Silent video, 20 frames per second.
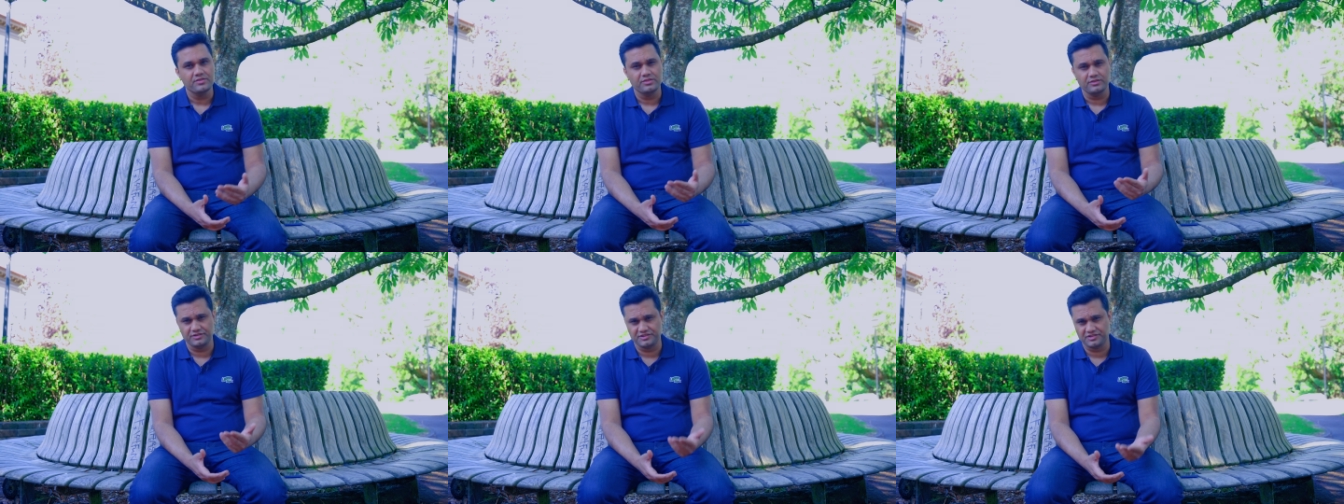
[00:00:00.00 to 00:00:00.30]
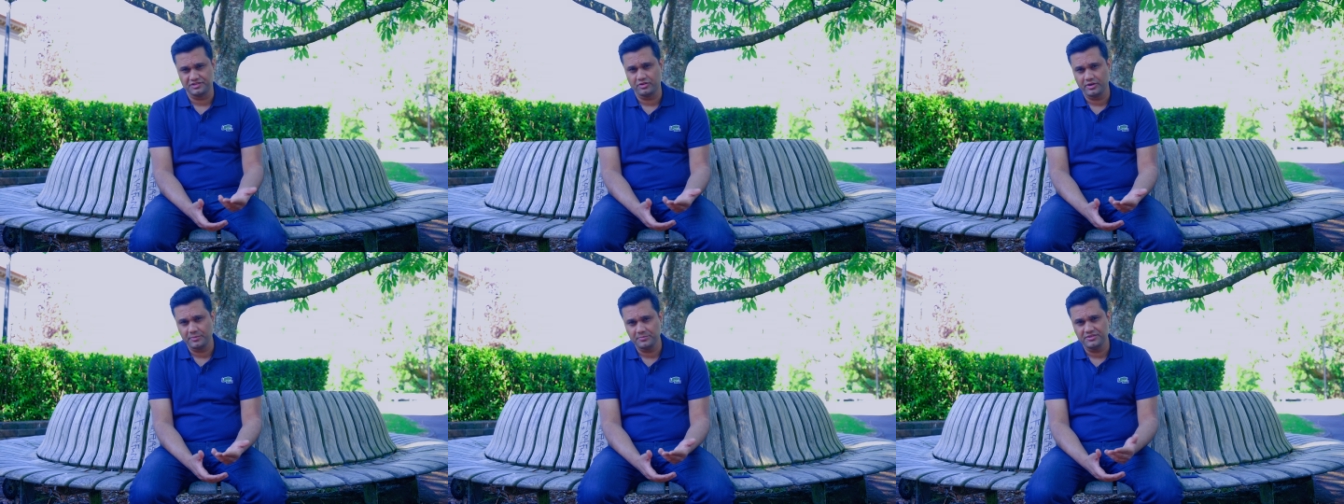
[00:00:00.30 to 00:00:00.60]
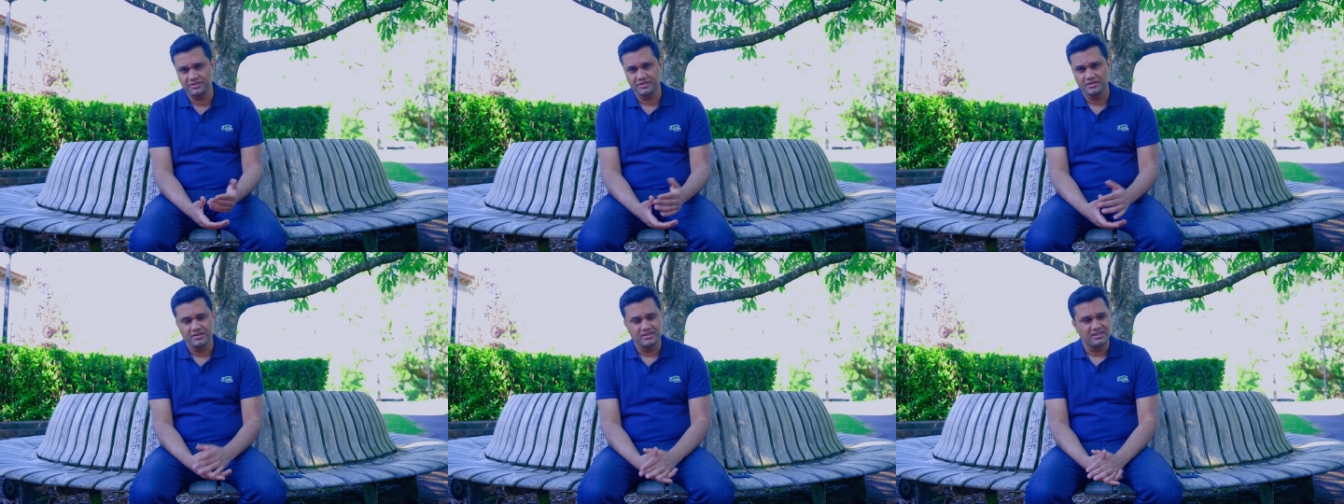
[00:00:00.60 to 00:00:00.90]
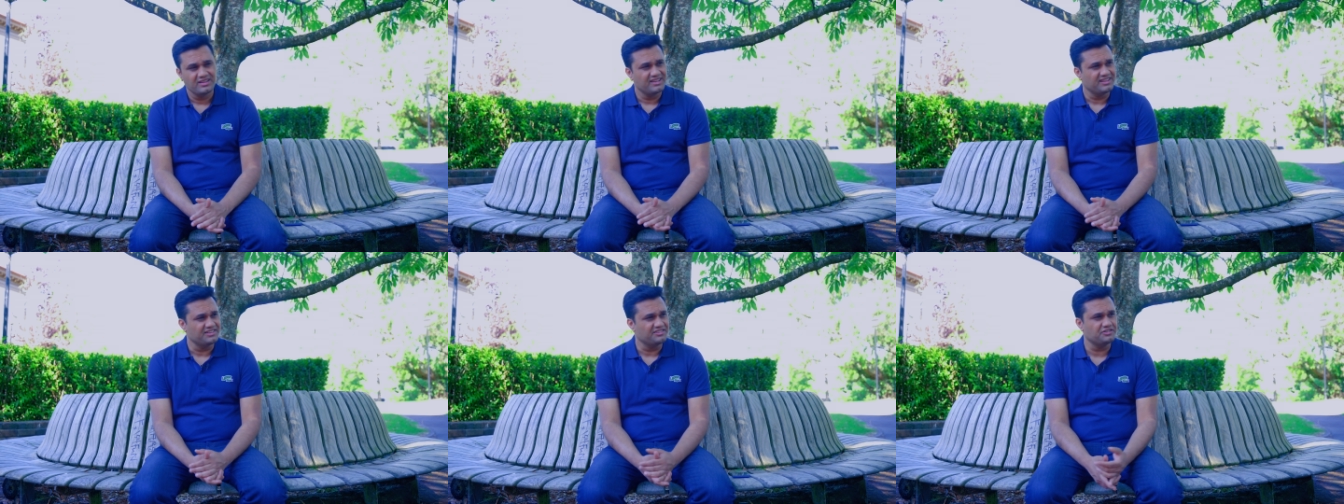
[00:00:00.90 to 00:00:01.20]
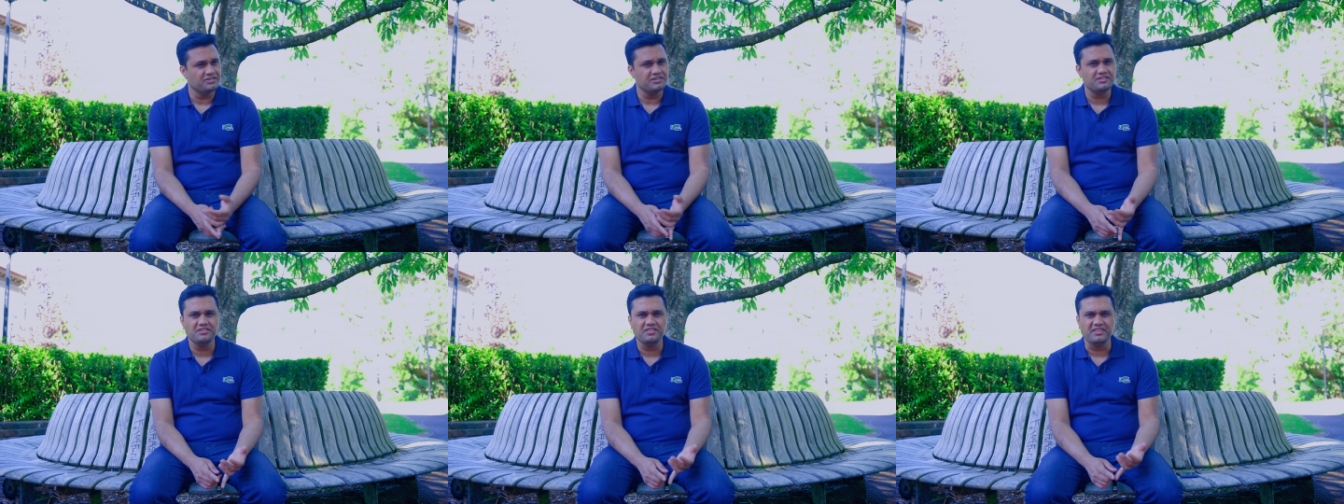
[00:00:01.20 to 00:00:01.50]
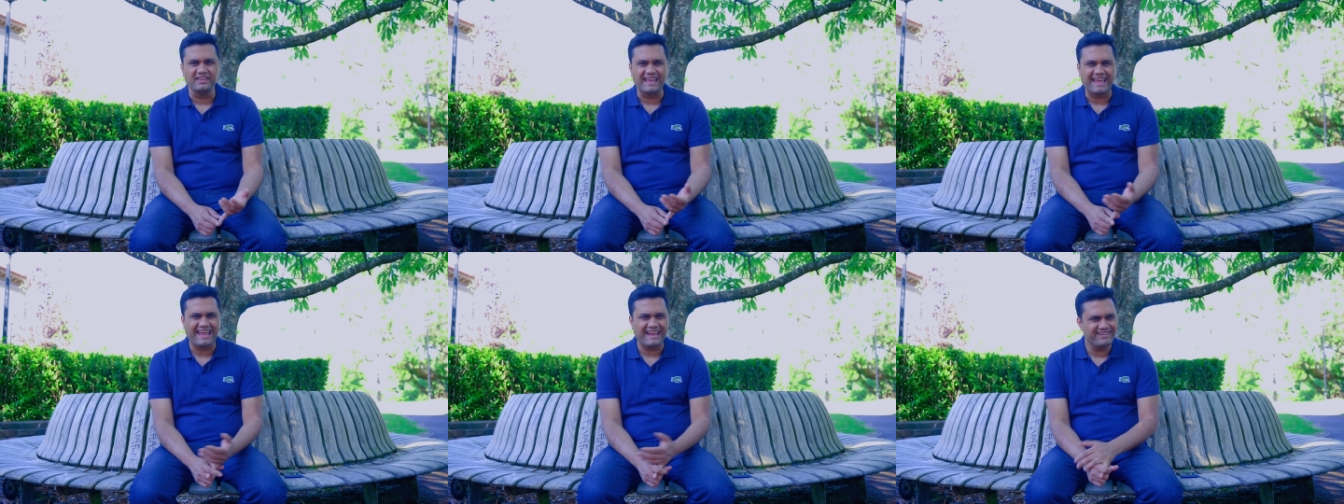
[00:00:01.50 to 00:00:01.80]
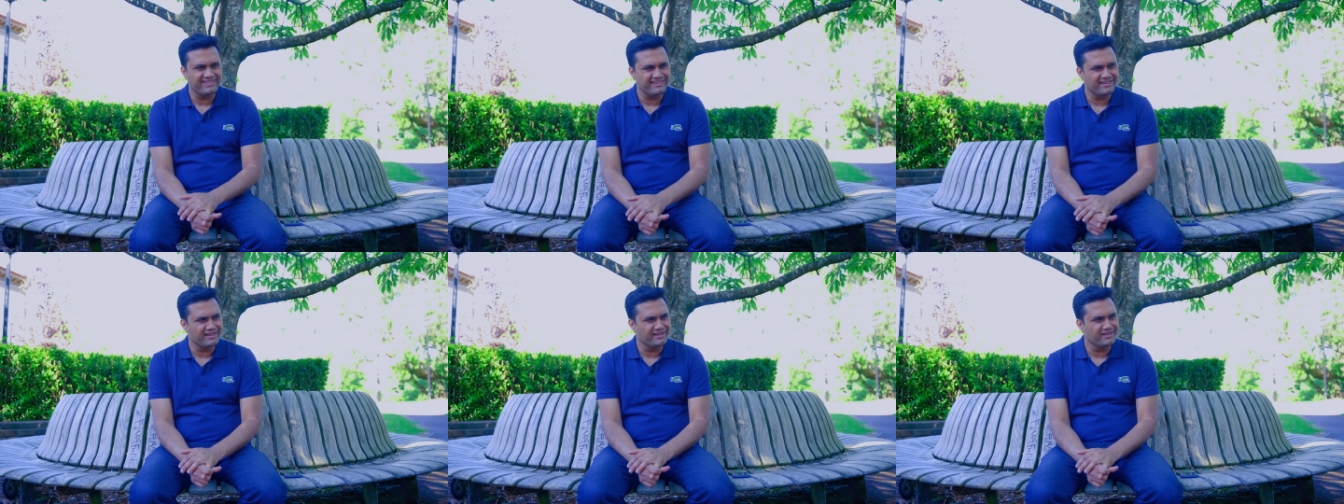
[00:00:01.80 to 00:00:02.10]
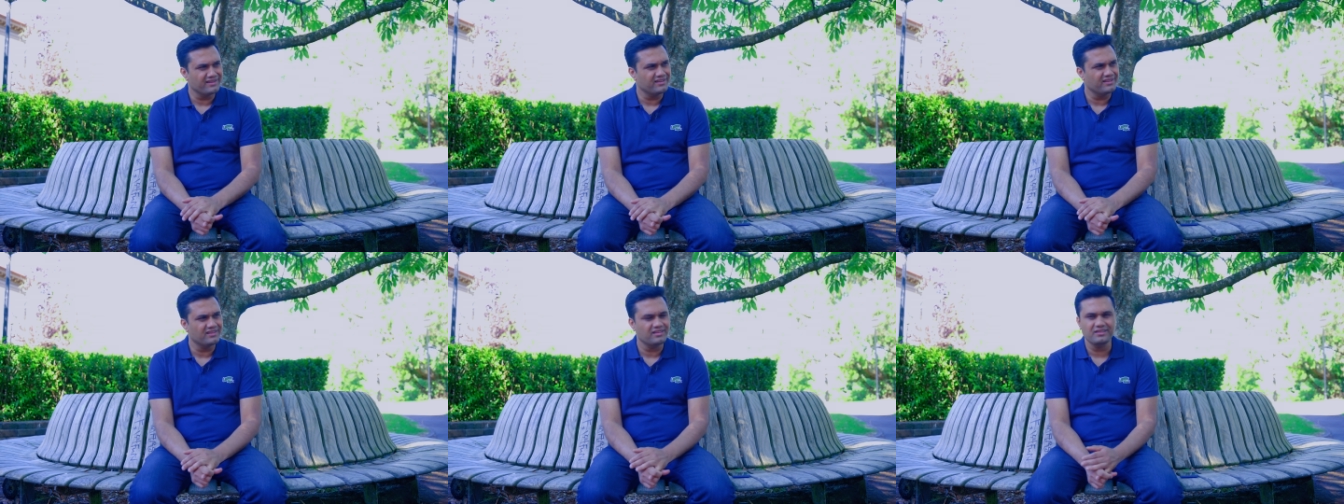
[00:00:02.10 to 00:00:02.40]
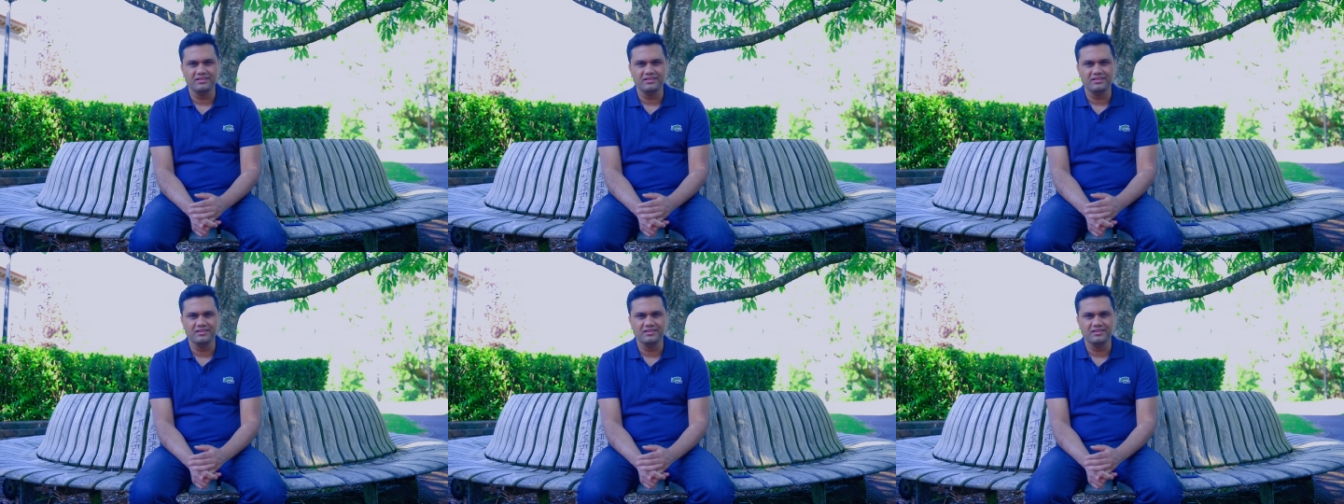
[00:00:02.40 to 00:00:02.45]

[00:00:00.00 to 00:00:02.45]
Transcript: the script, it's just the acting,